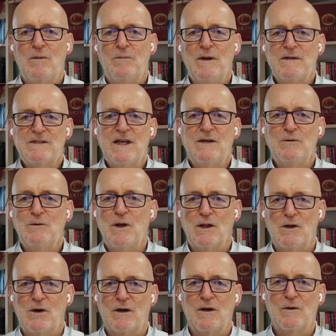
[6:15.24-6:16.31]
We said all
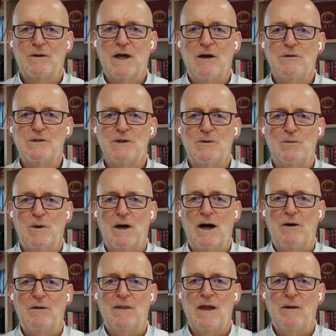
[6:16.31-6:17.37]
along it'll go to the
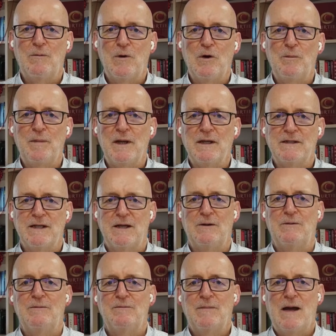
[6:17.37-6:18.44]
wire and there will be a
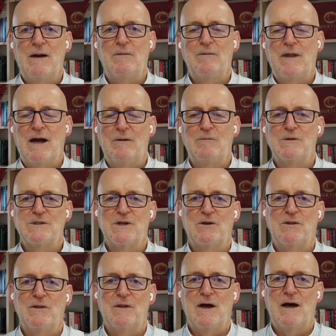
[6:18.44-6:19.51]
deal. That was
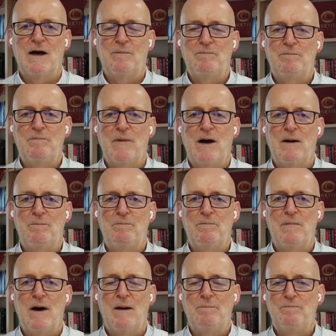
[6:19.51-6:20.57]
on our
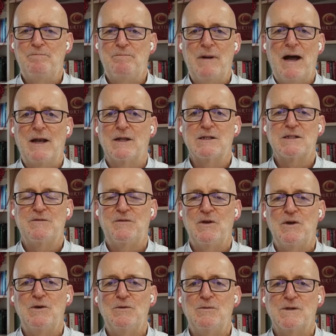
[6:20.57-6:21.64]
balanced
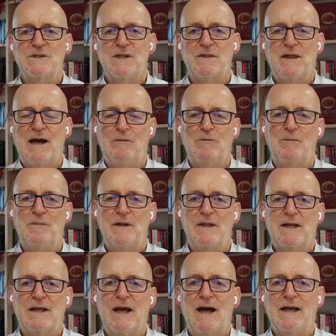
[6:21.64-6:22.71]
view, was that would be
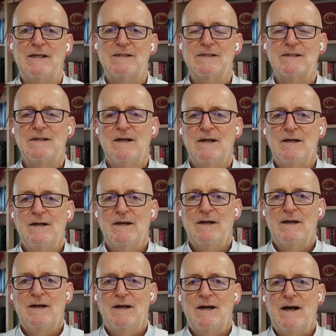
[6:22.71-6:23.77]
the case.
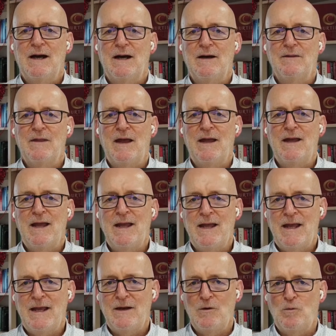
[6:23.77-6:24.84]

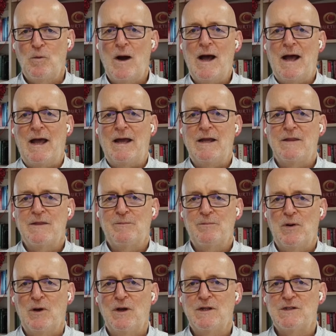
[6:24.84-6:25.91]
In a way, the
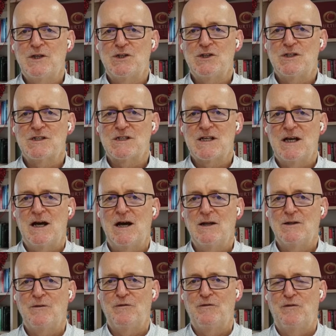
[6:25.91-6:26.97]
politicians
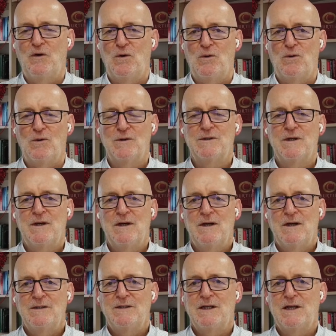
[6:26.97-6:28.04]
can't afford
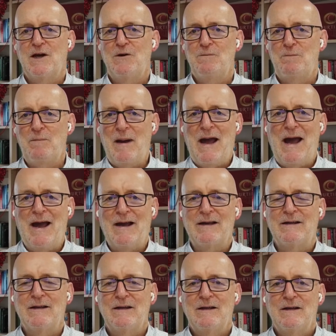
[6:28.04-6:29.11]
to go
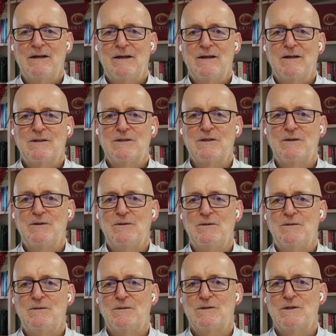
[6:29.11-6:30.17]
back
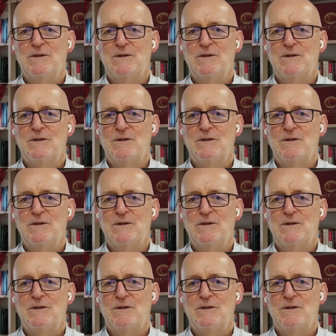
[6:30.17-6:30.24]
to